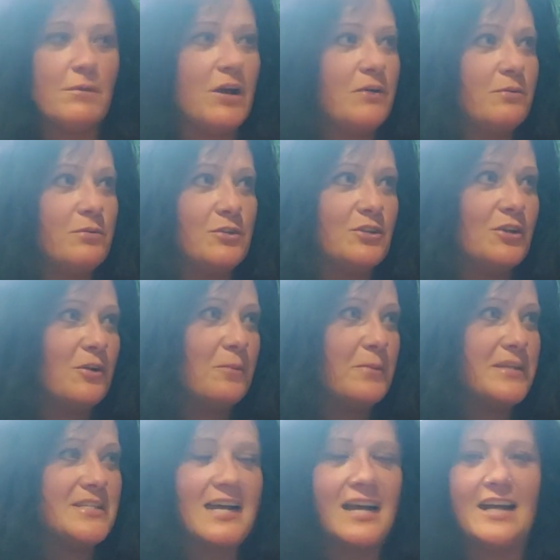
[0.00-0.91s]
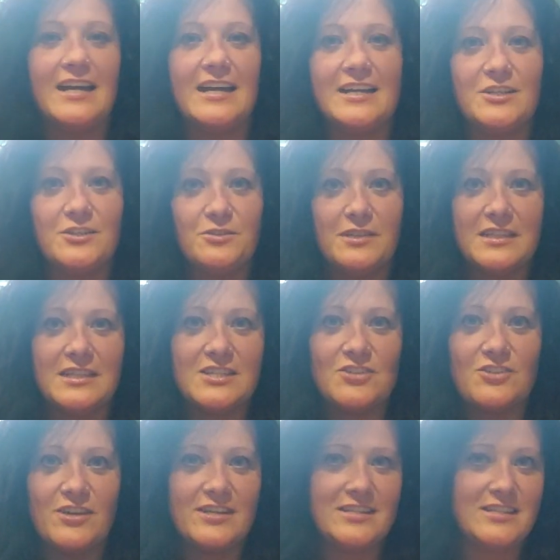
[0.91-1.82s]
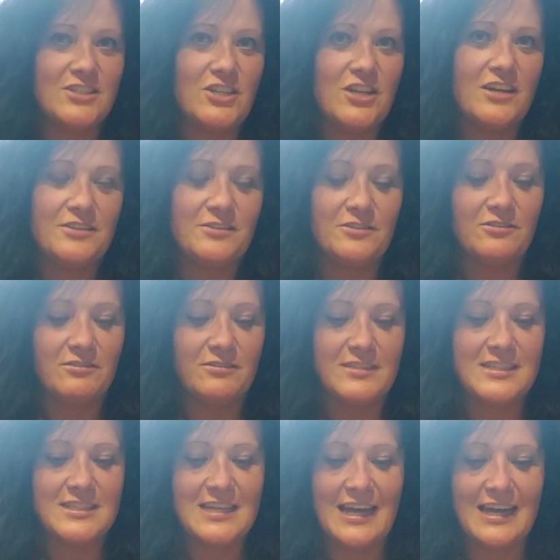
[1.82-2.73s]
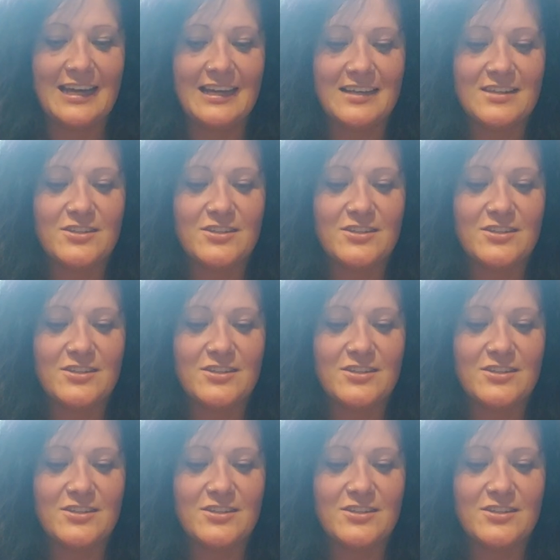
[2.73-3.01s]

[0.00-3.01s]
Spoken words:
I would not be sat here doing this crazy journal today.